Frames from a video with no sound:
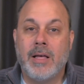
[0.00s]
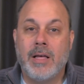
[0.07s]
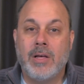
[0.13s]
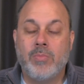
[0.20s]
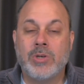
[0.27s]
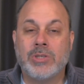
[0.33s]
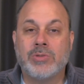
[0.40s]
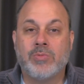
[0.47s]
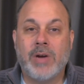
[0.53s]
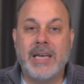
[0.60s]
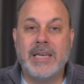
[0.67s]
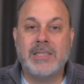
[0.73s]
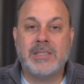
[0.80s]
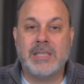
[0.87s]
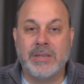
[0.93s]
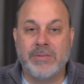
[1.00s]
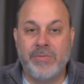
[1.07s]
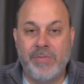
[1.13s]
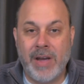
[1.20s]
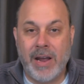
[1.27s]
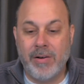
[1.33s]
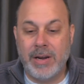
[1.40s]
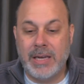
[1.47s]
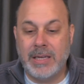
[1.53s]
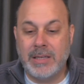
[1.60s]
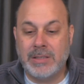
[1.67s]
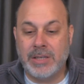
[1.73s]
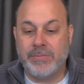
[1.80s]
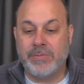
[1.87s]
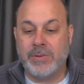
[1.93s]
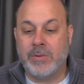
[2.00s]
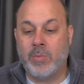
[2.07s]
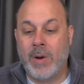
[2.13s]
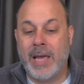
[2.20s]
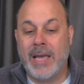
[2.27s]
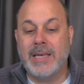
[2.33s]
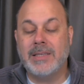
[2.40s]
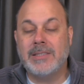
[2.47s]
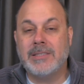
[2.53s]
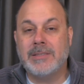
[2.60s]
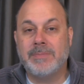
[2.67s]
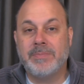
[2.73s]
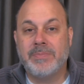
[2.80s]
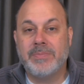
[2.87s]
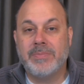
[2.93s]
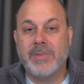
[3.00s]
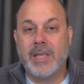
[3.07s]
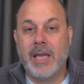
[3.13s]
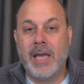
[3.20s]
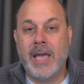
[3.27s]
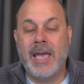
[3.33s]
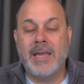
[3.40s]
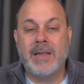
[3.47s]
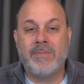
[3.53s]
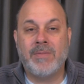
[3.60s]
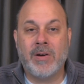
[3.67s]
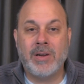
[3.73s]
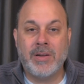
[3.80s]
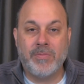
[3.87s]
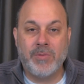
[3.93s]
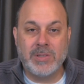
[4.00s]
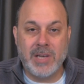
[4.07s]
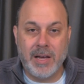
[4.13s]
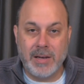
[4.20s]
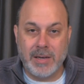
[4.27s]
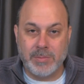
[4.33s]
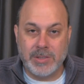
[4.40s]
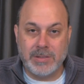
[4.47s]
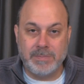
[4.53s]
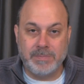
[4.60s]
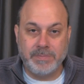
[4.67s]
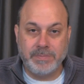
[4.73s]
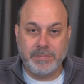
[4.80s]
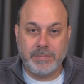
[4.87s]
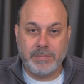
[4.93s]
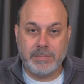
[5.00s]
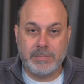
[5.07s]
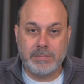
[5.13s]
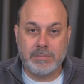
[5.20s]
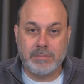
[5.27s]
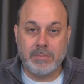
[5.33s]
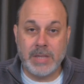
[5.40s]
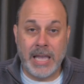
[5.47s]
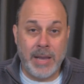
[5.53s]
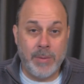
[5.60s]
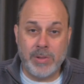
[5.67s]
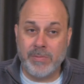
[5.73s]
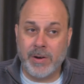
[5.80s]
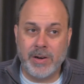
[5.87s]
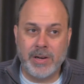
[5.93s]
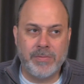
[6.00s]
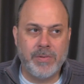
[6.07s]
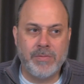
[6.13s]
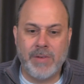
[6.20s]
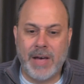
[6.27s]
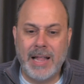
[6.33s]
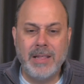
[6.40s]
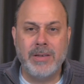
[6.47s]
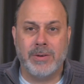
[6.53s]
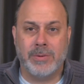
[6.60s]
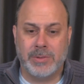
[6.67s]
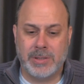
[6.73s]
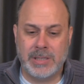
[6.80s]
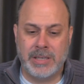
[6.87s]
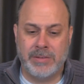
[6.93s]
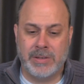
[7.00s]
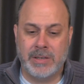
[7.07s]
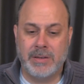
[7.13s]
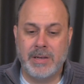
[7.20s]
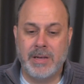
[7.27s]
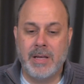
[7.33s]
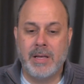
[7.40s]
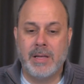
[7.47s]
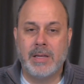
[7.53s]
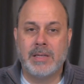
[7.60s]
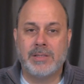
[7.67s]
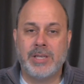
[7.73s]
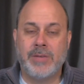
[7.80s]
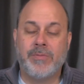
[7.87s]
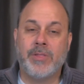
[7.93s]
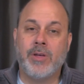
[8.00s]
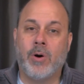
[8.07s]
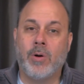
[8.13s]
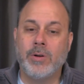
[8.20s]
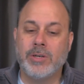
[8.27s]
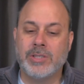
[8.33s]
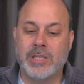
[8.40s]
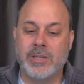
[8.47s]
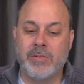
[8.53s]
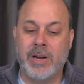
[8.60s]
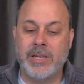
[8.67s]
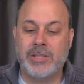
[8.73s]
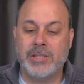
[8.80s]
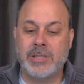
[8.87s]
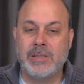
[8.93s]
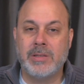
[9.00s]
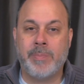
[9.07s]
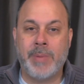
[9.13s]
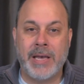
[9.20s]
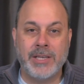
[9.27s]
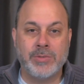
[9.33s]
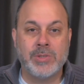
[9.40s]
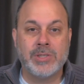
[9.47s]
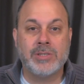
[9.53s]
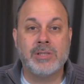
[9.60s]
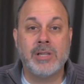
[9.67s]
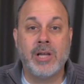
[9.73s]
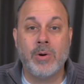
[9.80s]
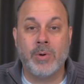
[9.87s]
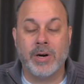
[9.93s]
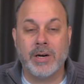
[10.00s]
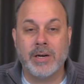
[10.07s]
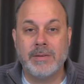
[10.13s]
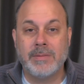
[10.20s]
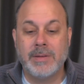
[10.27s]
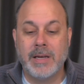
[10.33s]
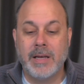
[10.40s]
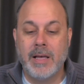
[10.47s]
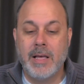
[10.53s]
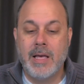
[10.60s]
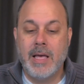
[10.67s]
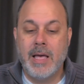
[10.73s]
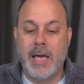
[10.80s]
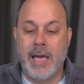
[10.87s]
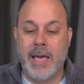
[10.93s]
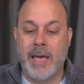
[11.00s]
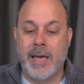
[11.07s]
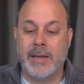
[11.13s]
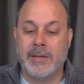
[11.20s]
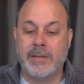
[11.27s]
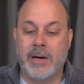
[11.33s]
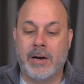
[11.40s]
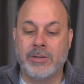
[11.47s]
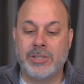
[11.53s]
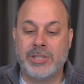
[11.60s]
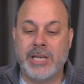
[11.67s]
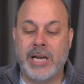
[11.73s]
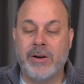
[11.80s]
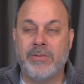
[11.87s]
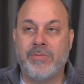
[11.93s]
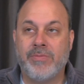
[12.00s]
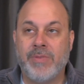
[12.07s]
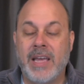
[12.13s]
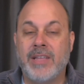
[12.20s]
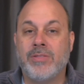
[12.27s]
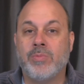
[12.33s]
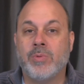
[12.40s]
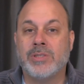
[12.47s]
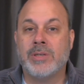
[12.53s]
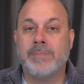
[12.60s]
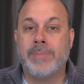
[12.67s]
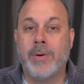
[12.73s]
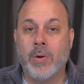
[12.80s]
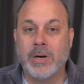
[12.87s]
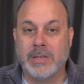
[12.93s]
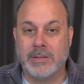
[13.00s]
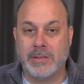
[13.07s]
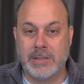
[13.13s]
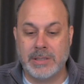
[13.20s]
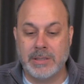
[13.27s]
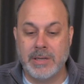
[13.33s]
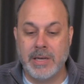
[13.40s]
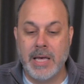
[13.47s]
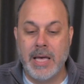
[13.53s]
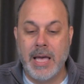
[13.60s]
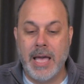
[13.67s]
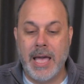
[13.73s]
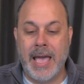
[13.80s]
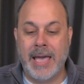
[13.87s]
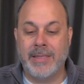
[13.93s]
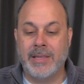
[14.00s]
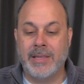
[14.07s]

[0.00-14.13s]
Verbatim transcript: was raised in very different ways and at very different times. And with very different values even. See, for the older generation, the pace was slower and our shared faith was important and there